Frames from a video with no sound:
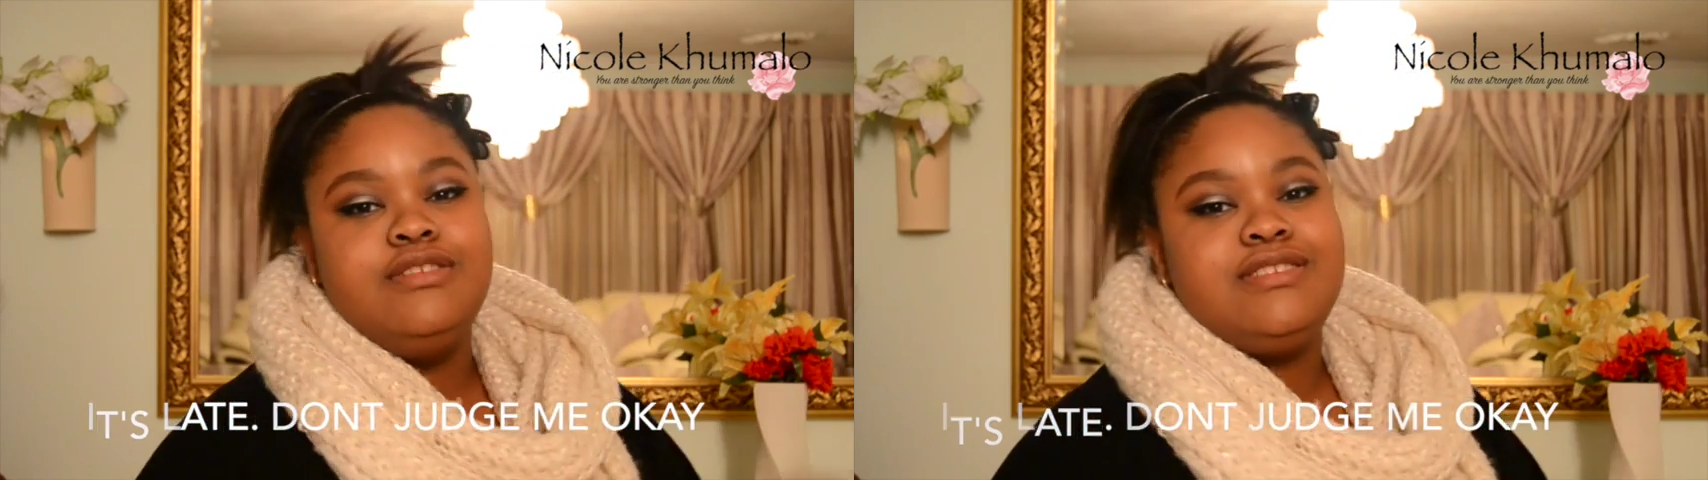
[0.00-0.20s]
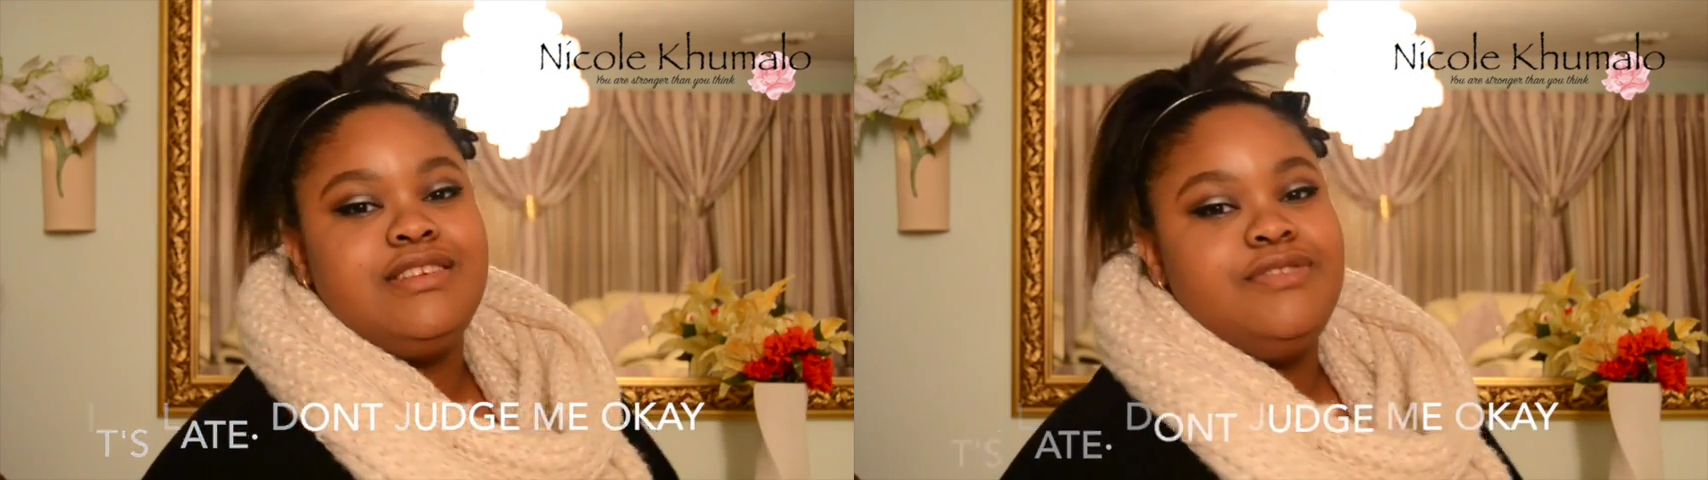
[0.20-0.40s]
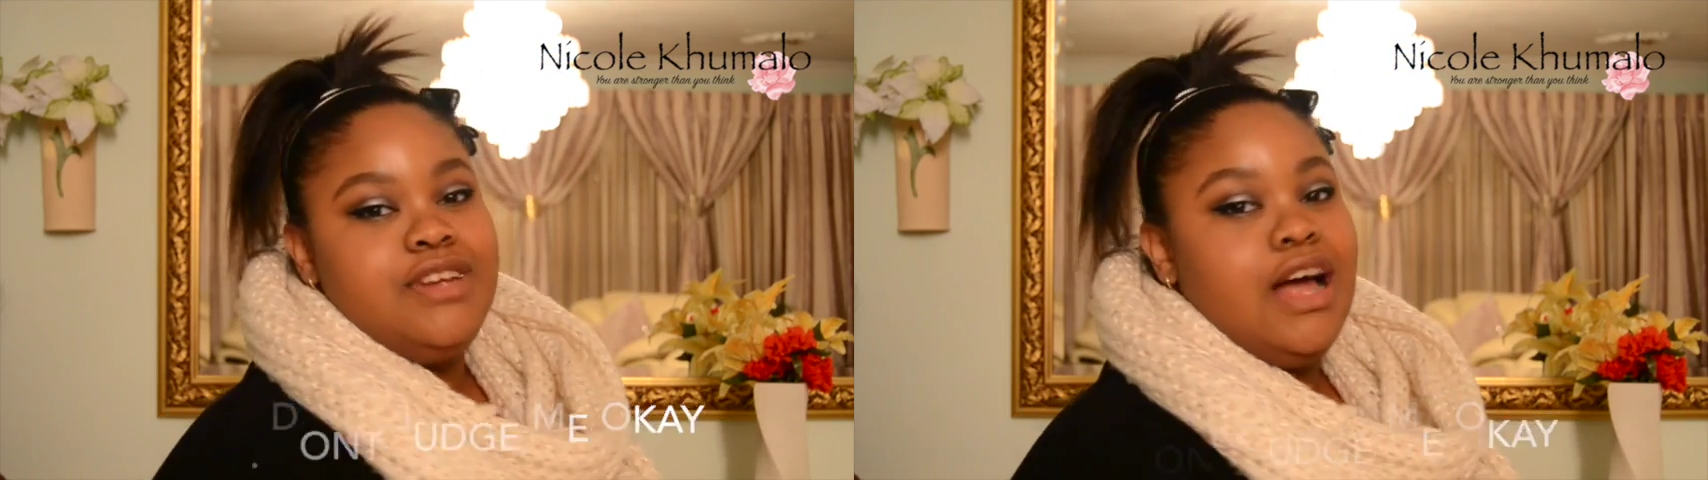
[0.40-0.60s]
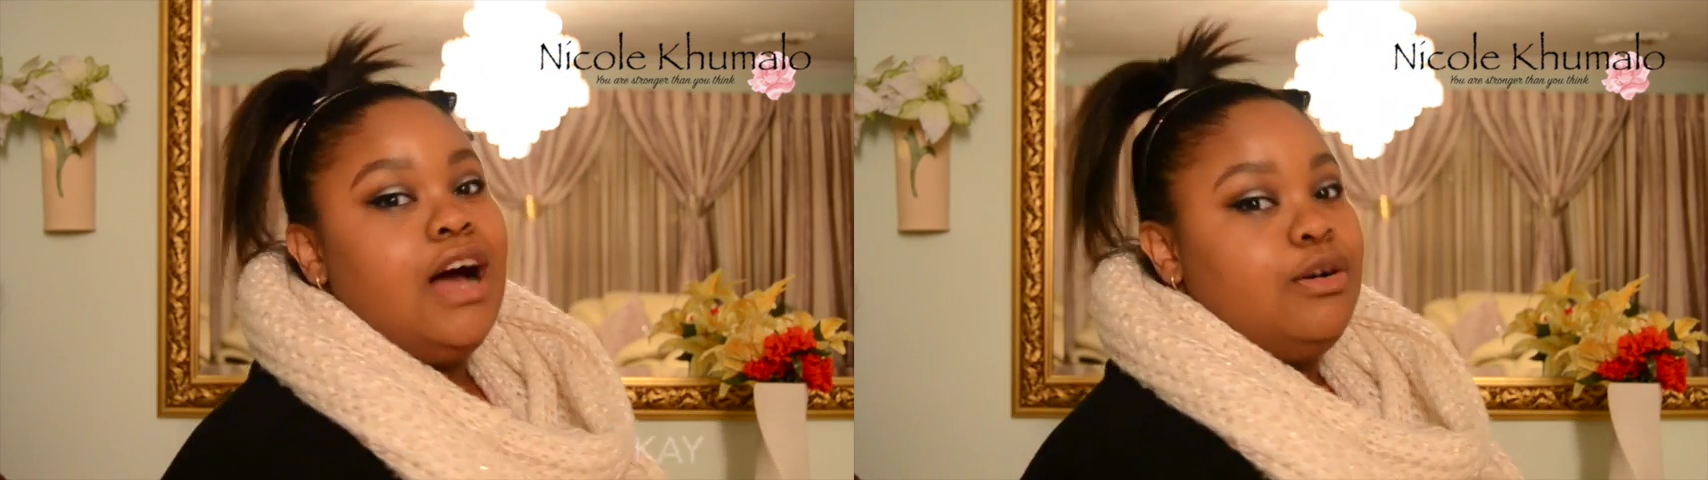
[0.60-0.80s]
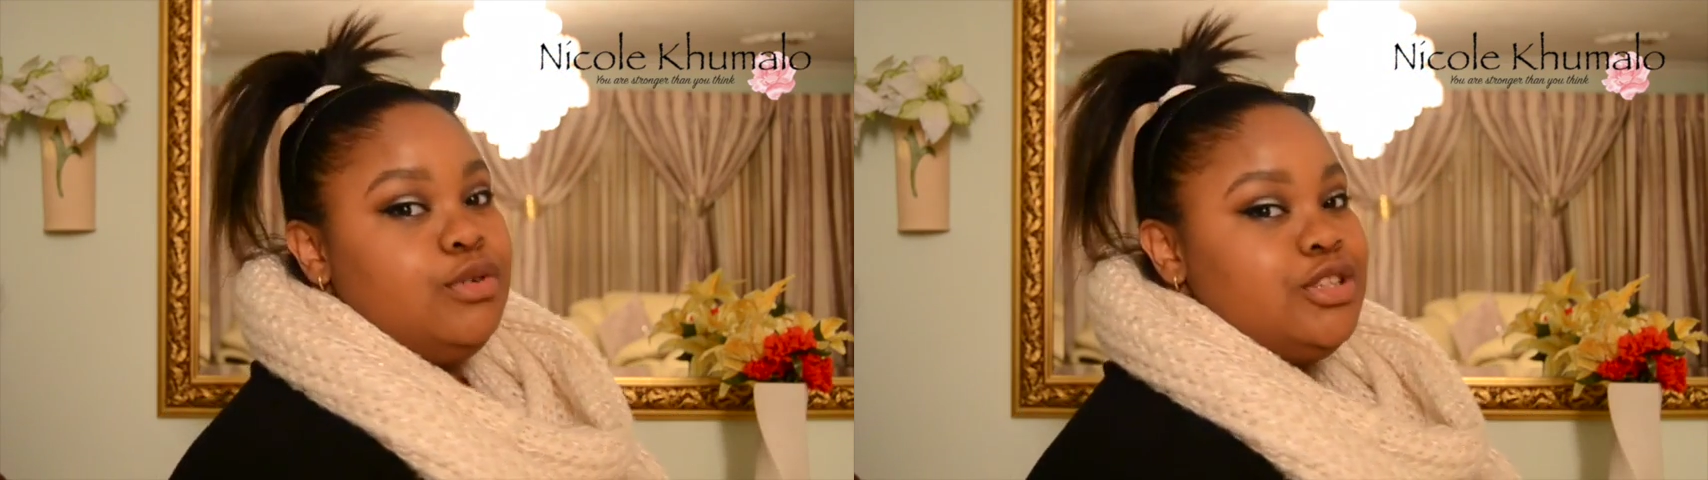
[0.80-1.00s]
of 7
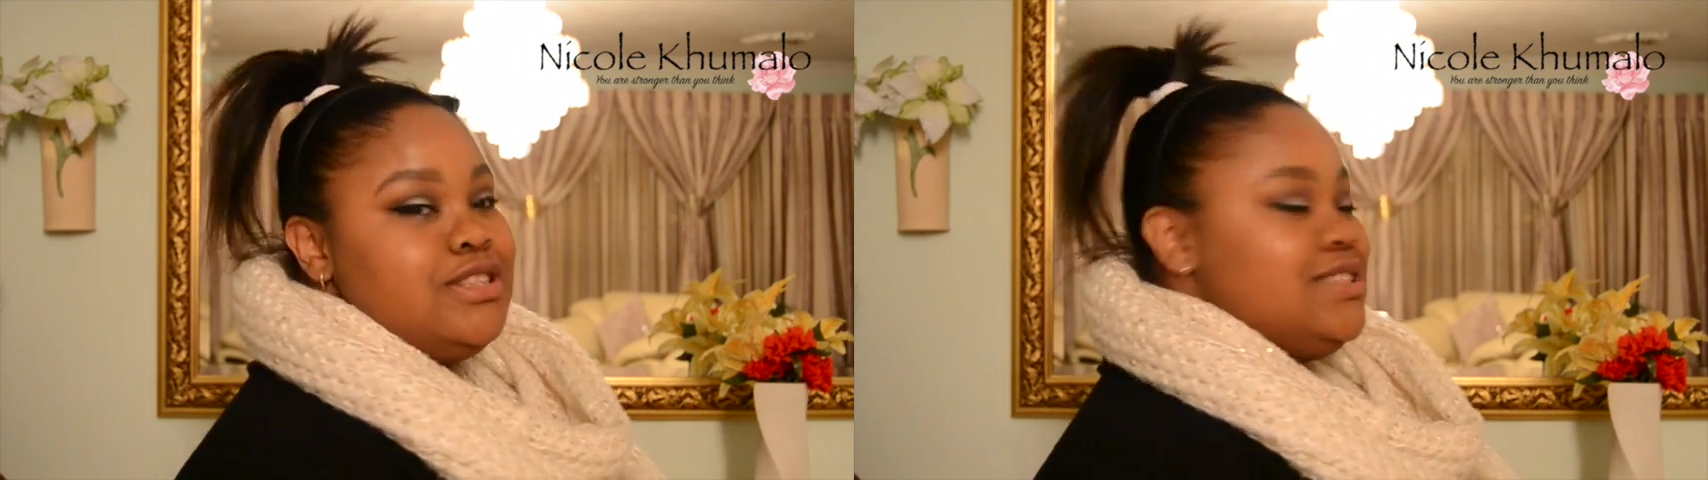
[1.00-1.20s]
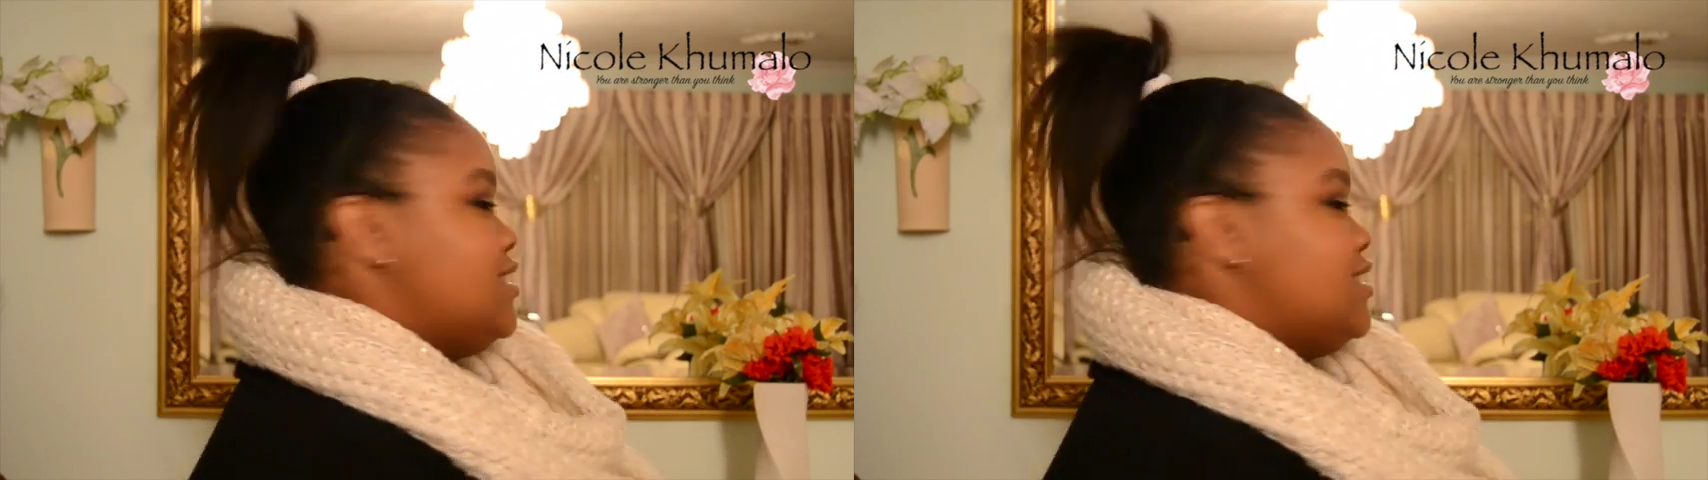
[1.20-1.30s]
hours